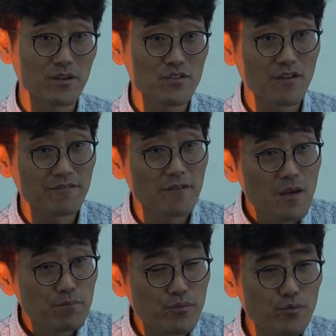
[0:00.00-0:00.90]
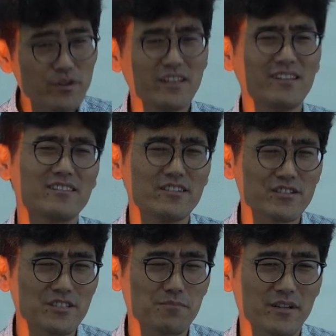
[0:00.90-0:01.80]
but you have breathed
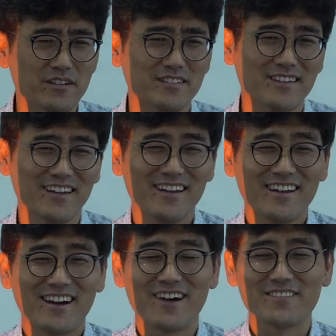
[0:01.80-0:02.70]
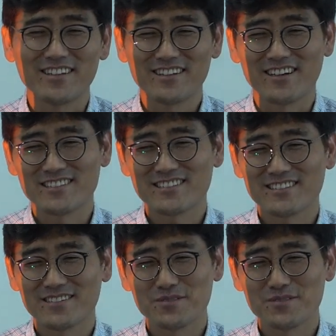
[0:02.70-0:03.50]
your spirit um, in us.